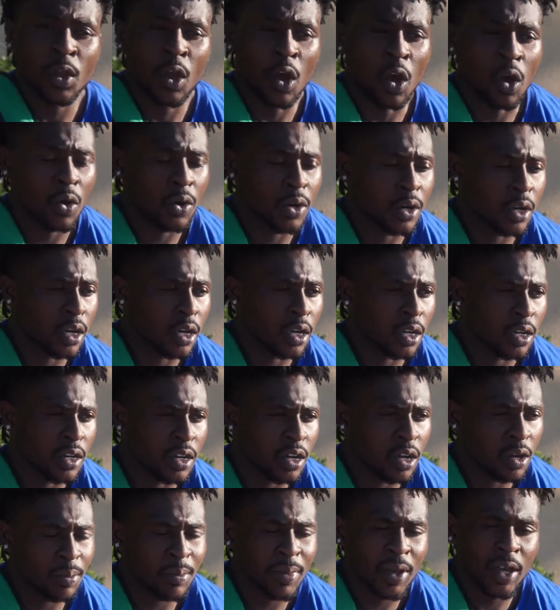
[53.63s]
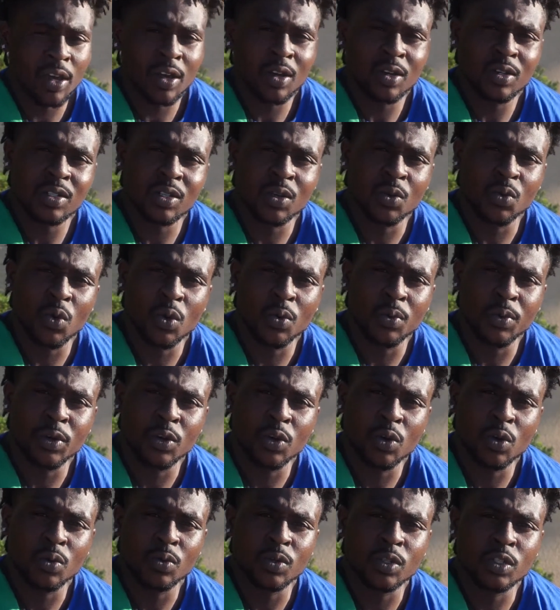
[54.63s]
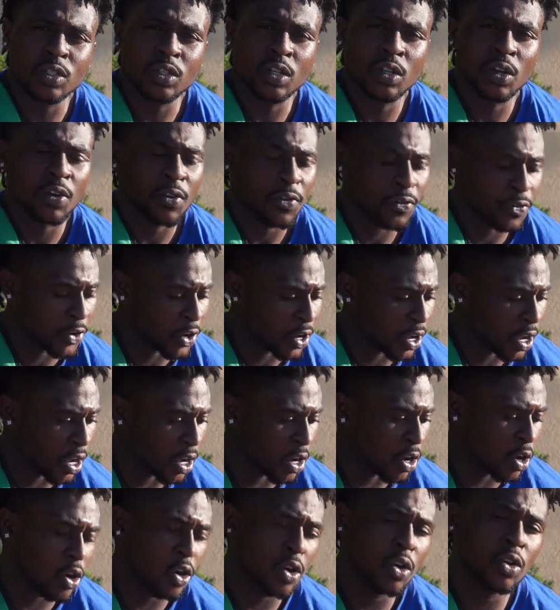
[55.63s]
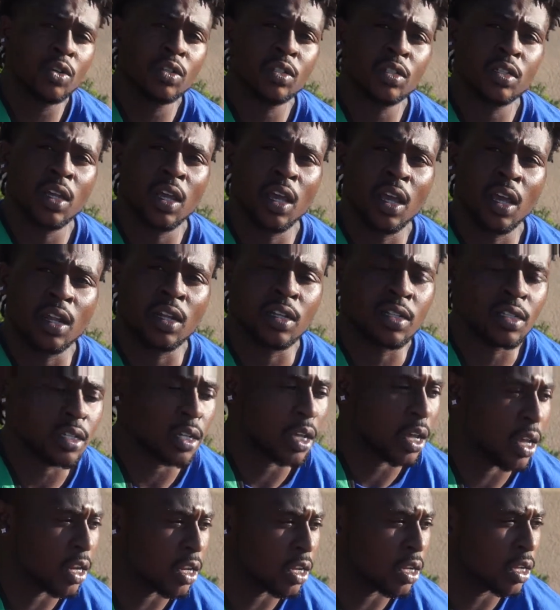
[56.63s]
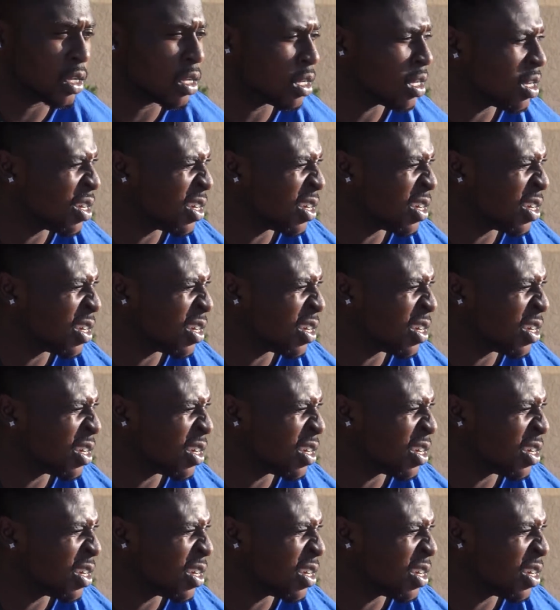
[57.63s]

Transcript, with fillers: on uh, dumbbells, and what we're doing was freehand curls and a, freehand.